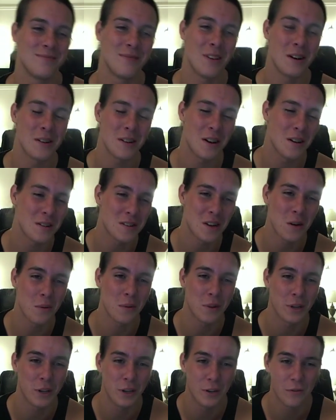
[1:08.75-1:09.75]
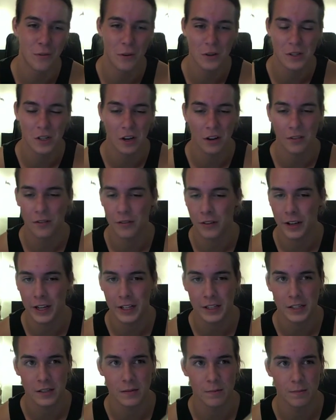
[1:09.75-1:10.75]
I'll start with the good. First off,
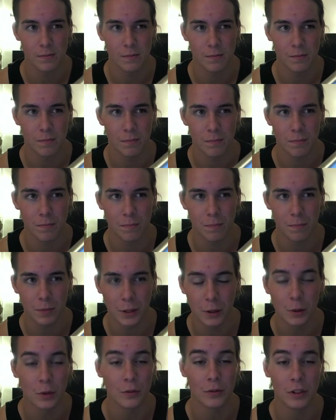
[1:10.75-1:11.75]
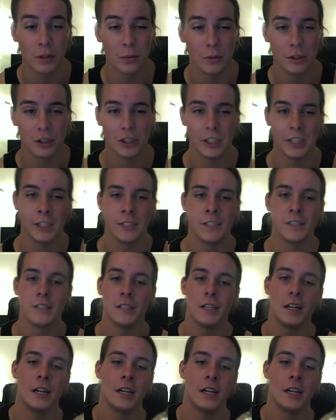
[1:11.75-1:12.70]
it's beautifully machined.